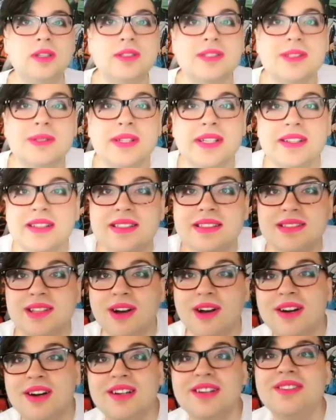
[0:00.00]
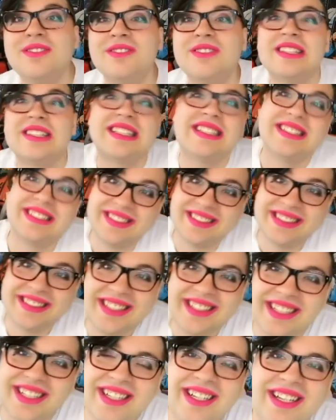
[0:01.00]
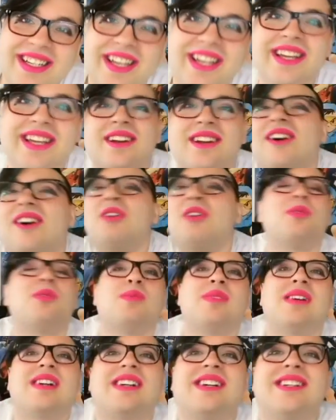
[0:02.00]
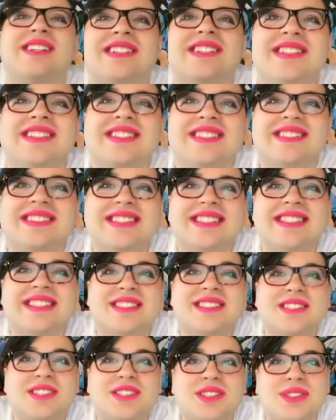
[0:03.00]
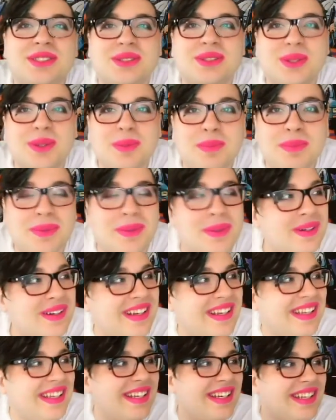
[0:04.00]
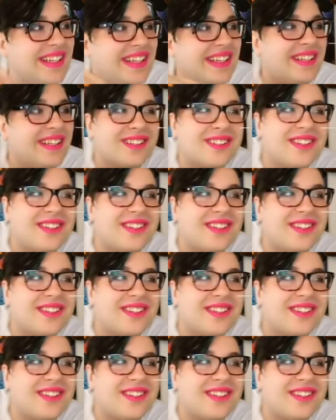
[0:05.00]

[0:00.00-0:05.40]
So here is our figure. And oh my goodness, he is just so pretty.